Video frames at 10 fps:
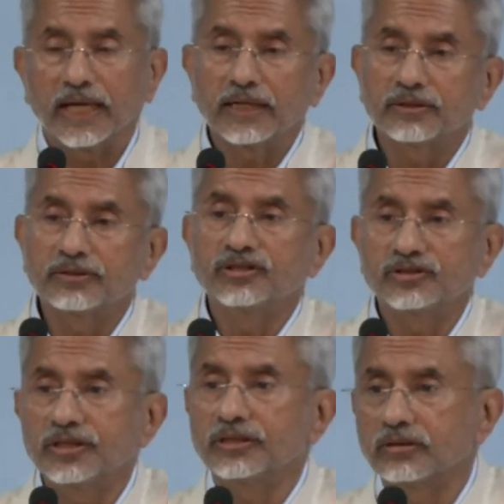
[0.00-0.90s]

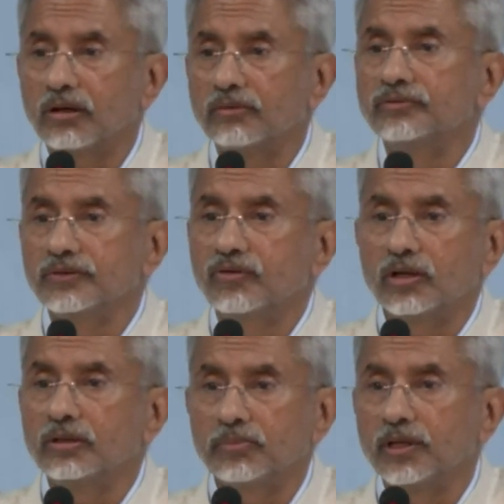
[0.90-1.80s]
characteristic of the
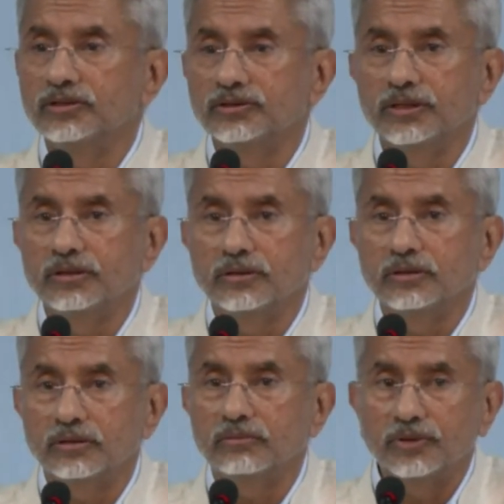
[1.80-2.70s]
foreign policy